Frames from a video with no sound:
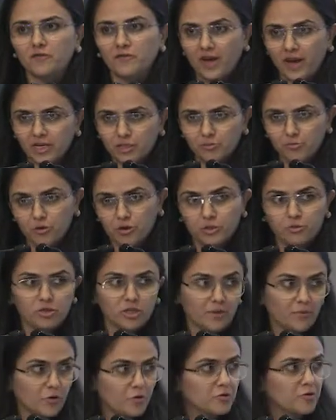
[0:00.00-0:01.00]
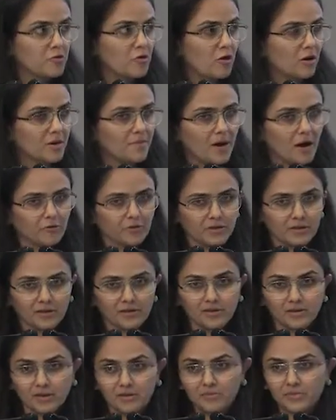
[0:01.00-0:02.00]
of exports, which I'm going to talk about in a
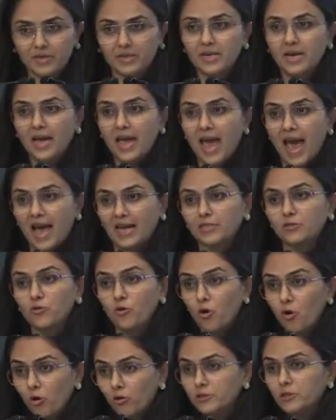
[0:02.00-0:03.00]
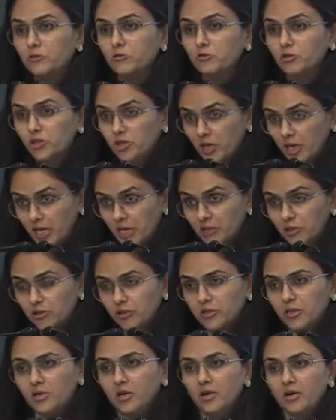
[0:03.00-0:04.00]
little bit, has also
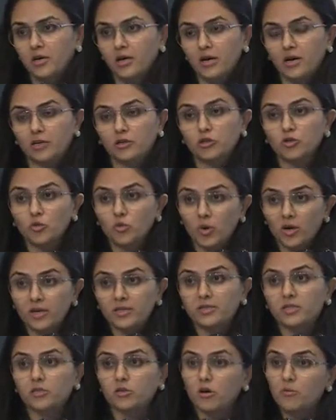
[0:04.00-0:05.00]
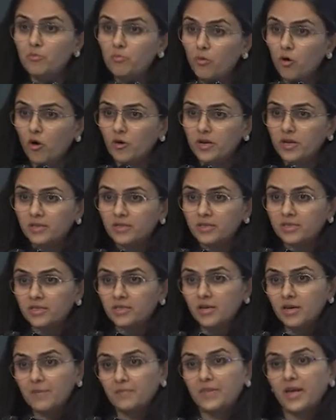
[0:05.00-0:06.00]
changed towards components
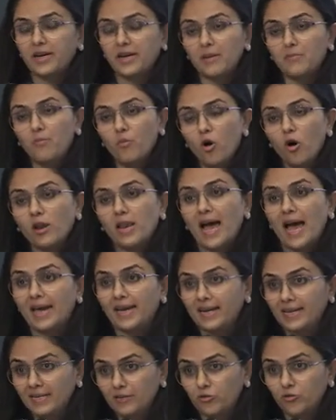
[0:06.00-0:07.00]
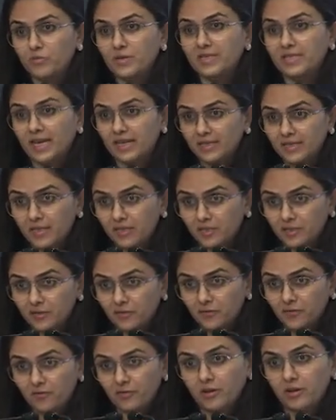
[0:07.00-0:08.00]
that are more likely to be
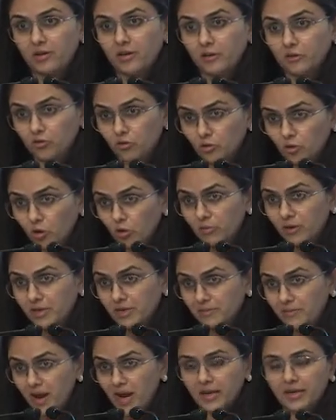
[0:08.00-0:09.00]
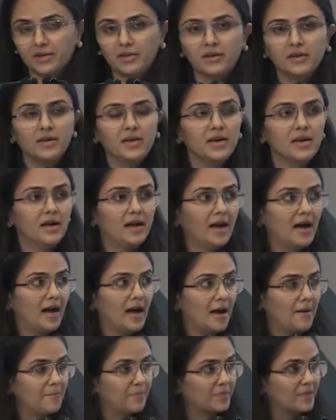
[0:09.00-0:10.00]
sensitive to global demand.
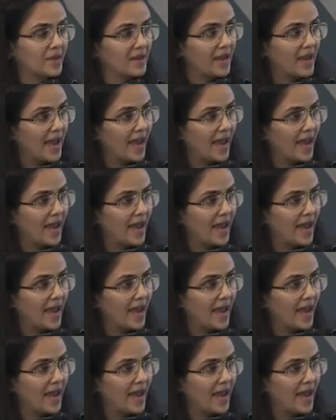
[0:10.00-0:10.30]
And